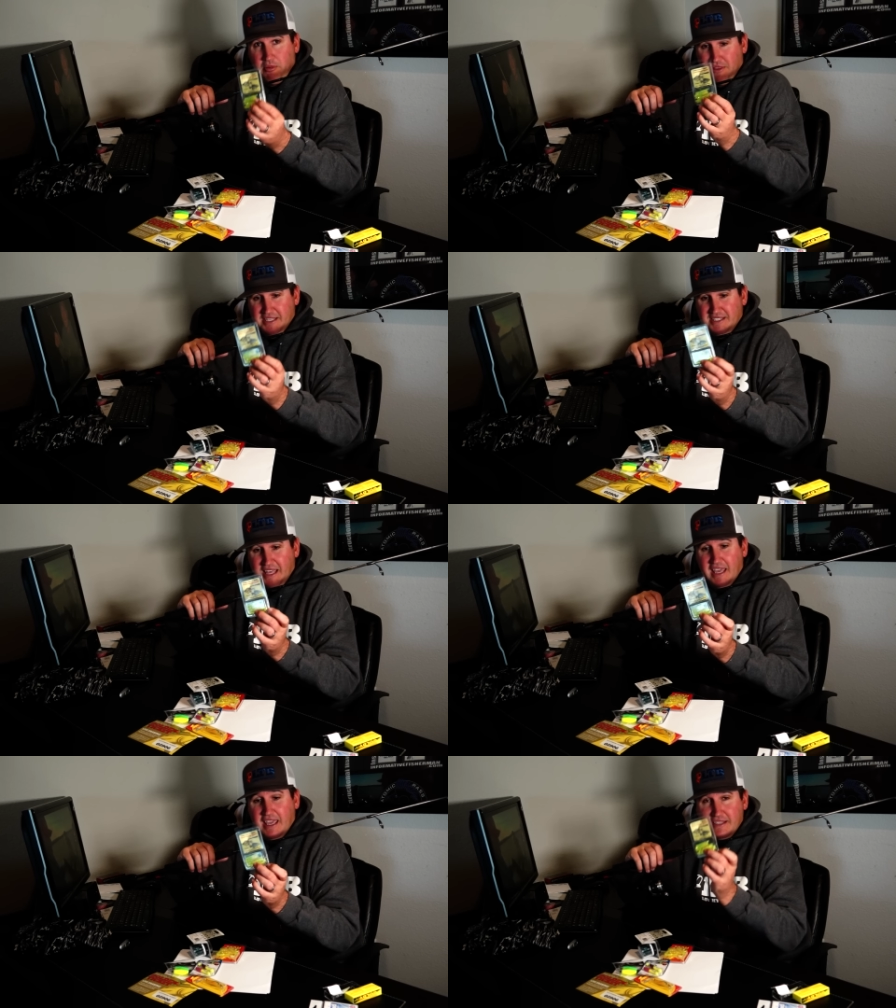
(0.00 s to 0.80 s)
But this
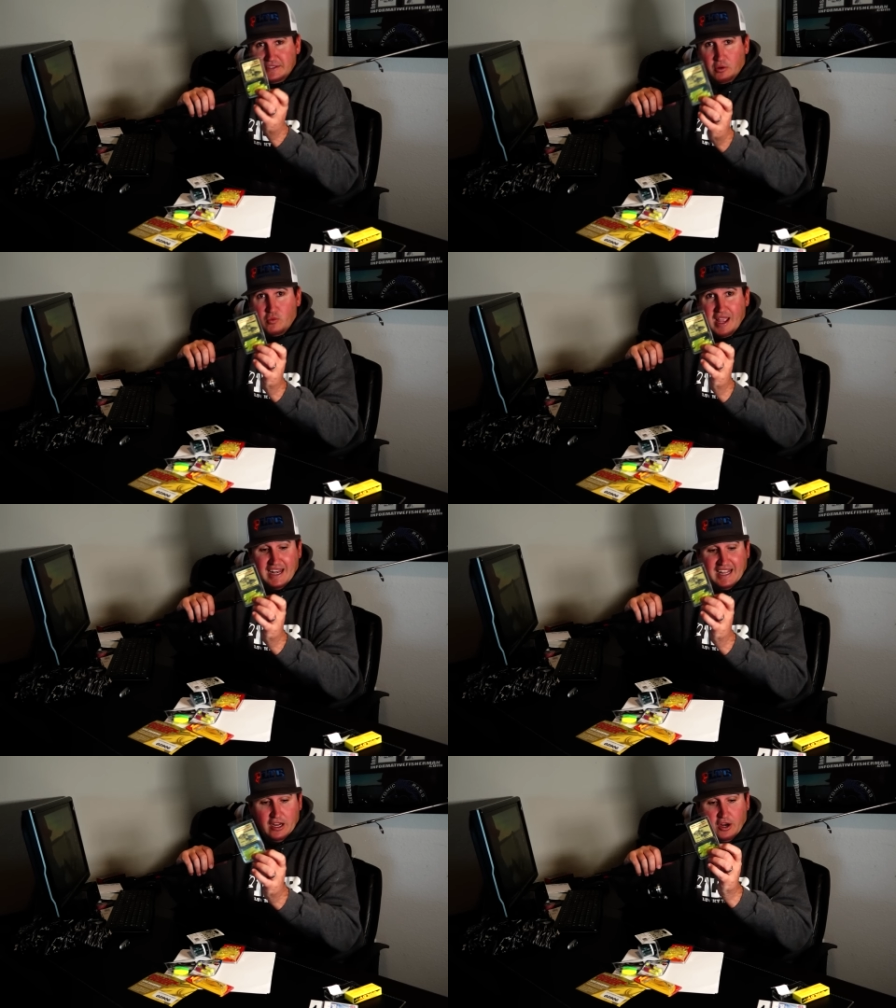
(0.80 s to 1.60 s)
thing is a
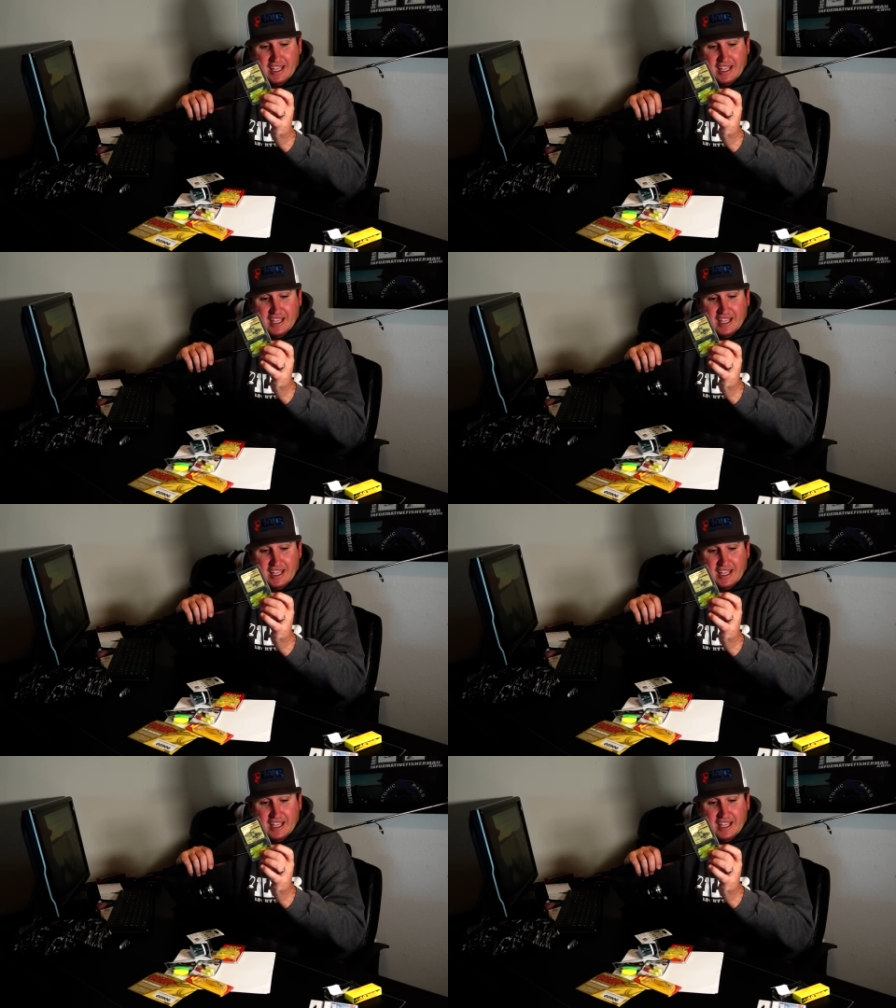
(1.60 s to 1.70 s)
red ear